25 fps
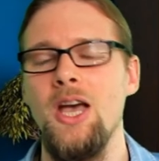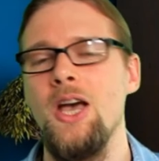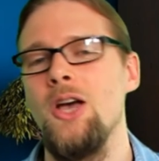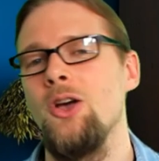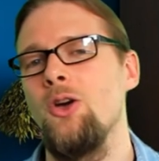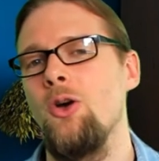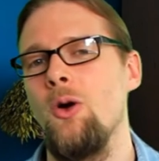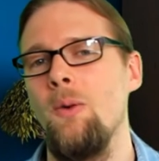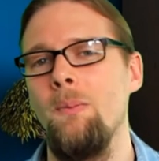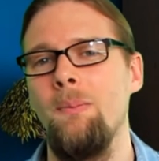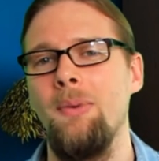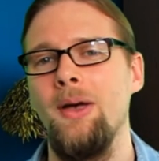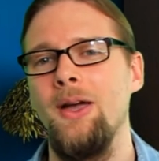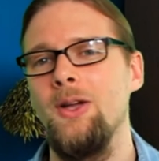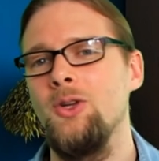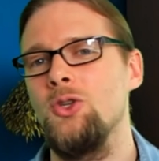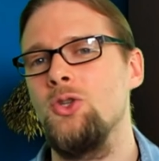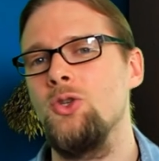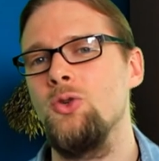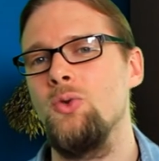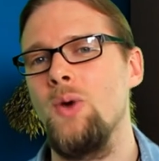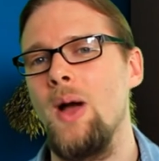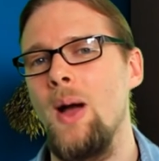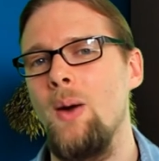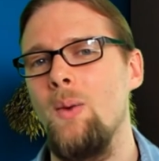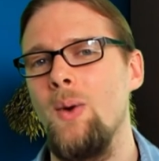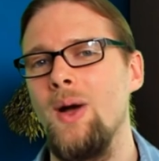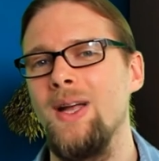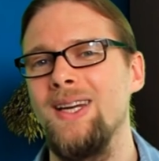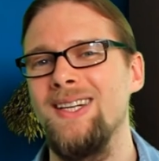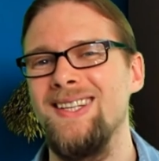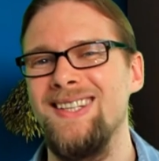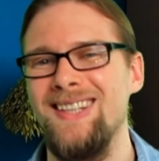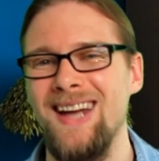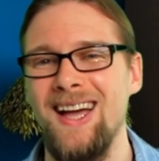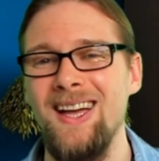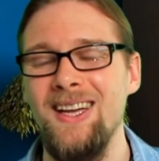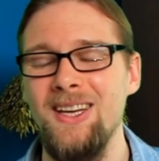compared to how our
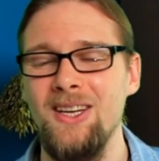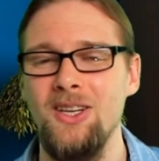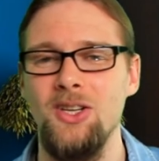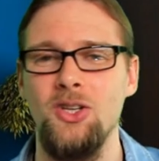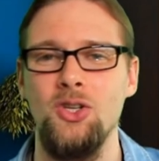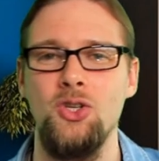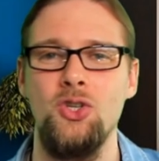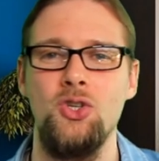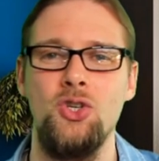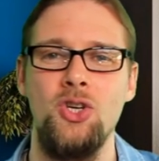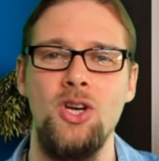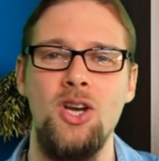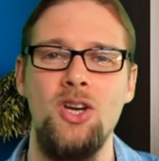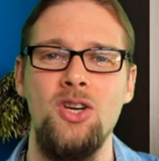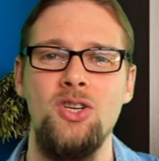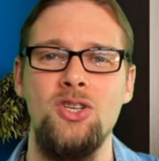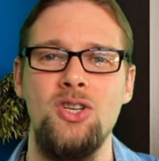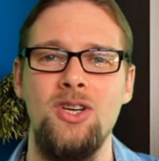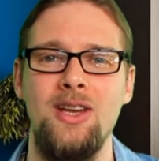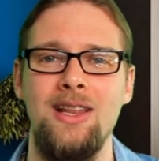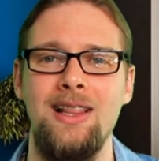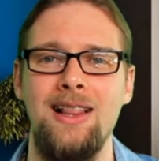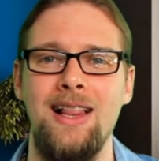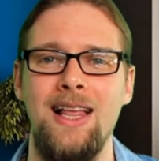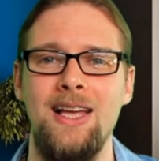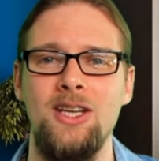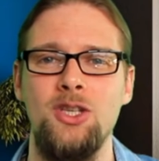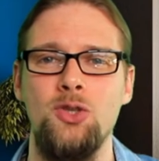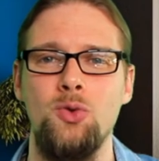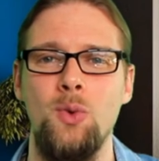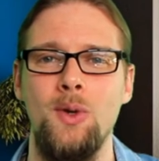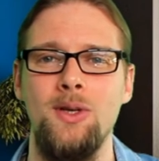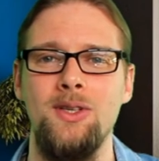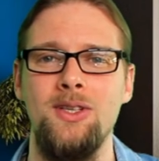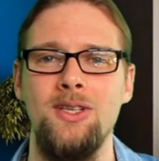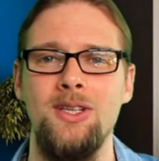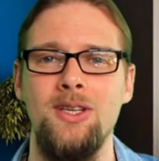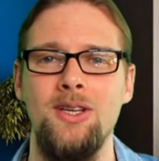diet has changed in the last
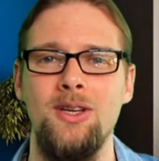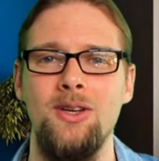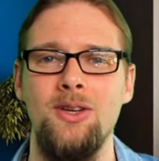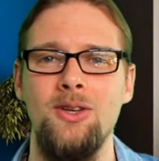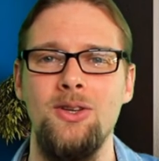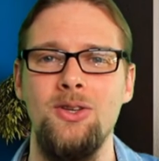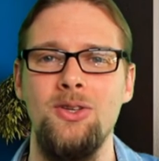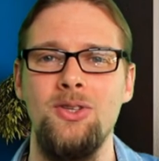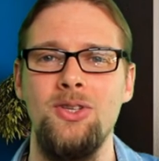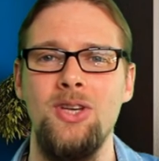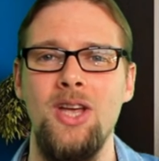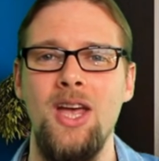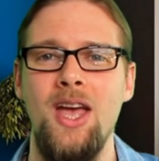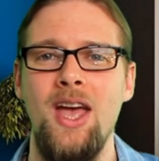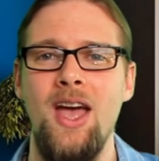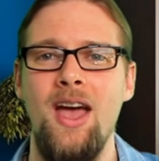20 years?